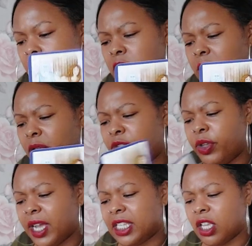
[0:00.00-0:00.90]
Some of you
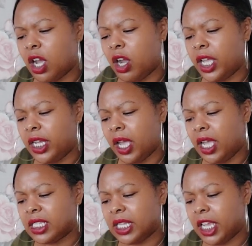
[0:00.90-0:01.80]
guys are in
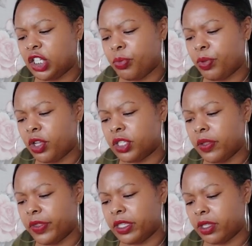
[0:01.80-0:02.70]
isolation because
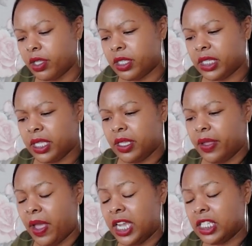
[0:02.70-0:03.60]
it's
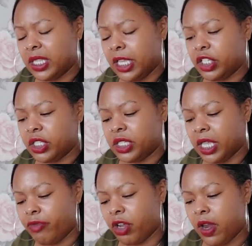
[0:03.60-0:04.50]
isolation is
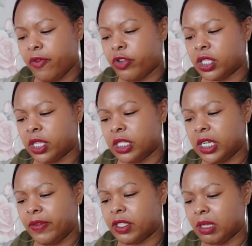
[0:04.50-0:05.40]
there and recovery is
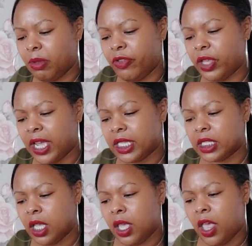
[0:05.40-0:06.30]
underneath. So some of you
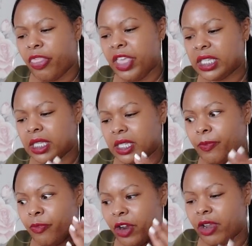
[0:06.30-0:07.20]
guys, this is a
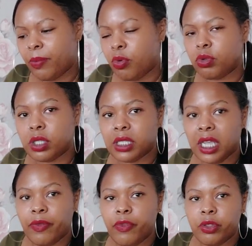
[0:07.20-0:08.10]
very important
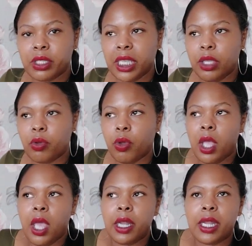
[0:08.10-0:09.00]
time for you to heal.
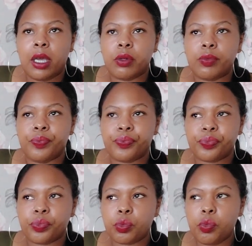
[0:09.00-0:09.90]
Now,
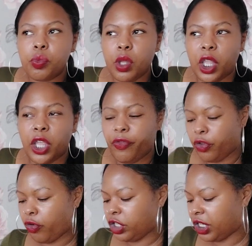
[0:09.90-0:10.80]
if
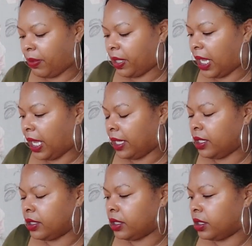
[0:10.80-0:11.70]
you're a
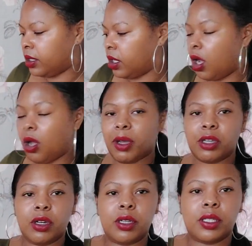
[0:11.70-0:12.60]
Gemini, oh my
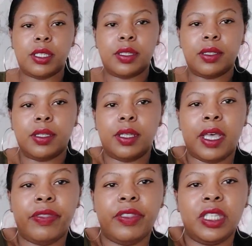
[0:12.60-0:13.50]
God,
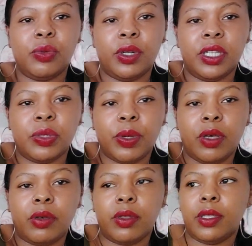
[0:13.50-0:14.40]
and this one as
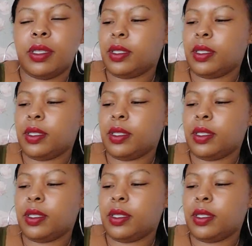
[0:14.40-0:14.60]
well,